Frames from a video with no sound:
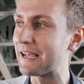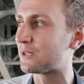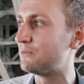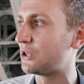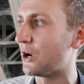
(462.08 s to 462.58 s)
getting
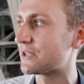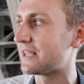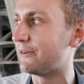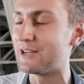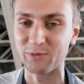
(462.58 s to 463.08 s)
some shots.
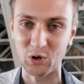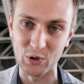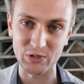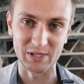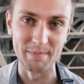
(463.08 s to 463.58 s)
There is of
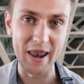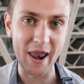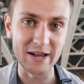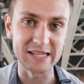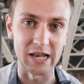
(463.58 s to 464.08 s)
course some
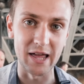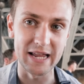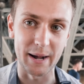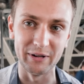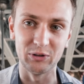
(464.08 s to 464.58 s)
nice
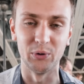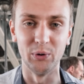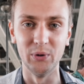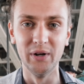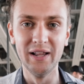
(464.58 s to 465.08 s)
light coming
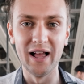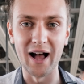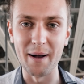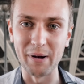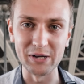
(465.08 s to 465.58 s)
through
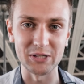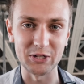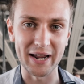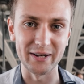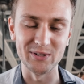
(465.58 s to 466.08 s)
amongst the
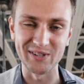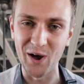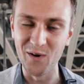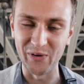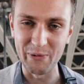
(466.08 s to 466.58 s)
shadows, and
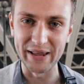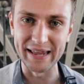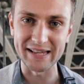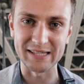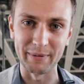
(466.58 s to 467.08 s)
hopefully we can
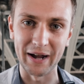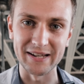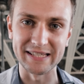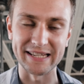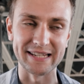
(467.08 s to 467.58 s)
get something
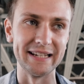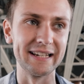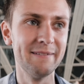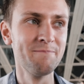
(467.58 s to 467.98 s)
artistic.